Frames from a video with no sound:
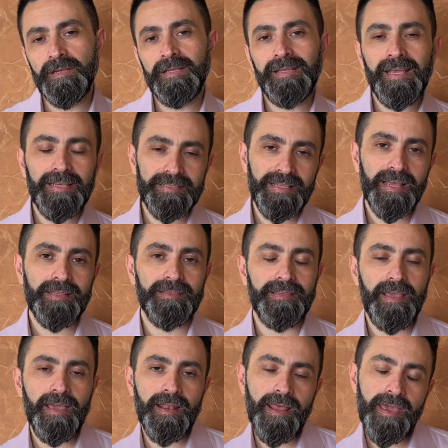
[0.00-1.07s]
It takes that
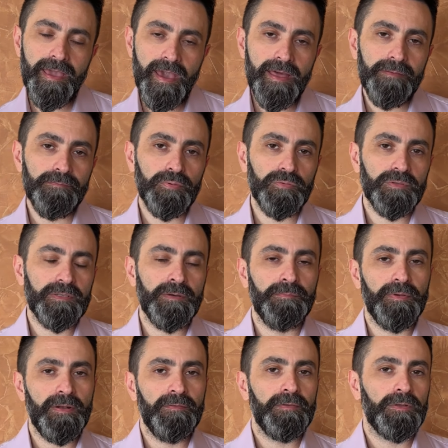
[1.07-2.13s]
DNA and puts a
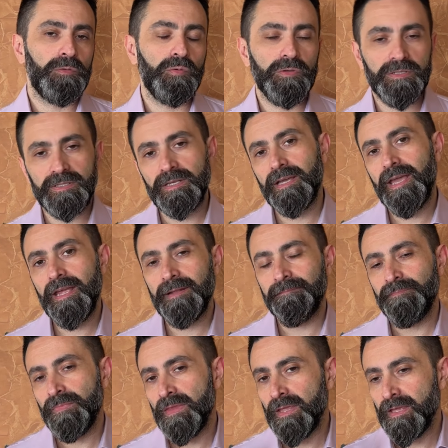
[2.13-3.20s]
bit of a twist. Again,
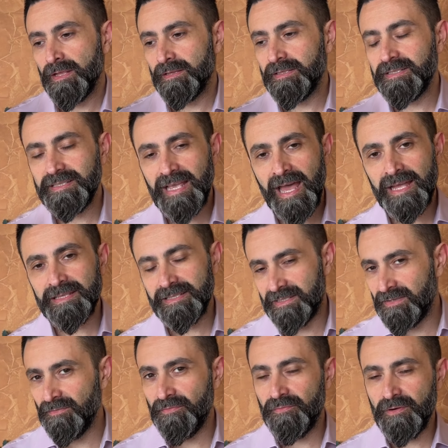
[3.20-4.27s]
this adds
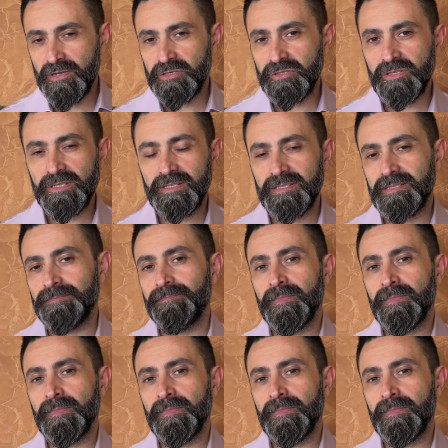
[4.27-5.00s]
some freshness.